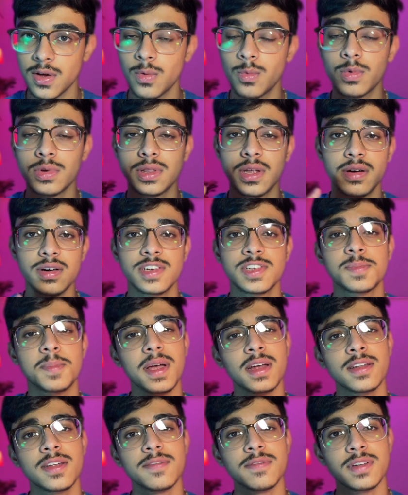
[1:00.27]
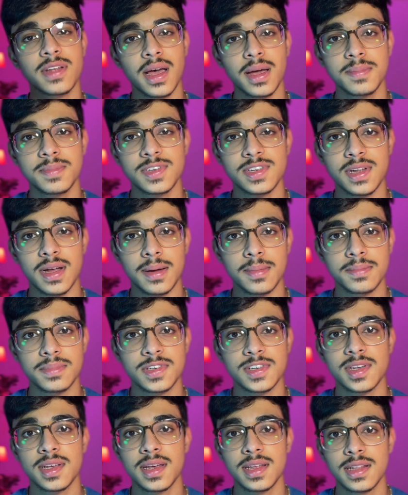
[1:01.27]
with the respective
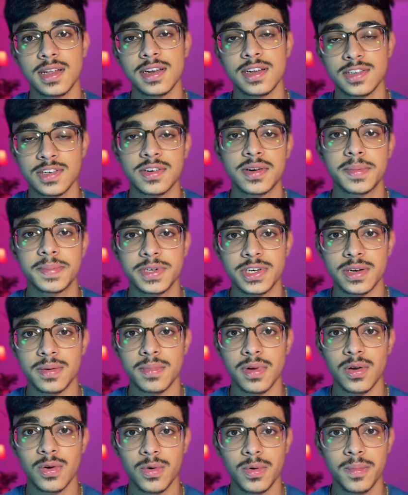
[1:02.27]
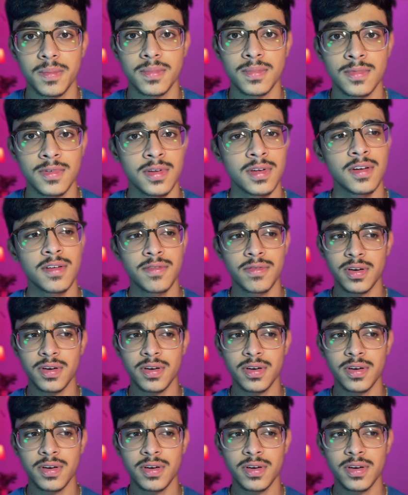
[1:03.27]
timestamps in the description below for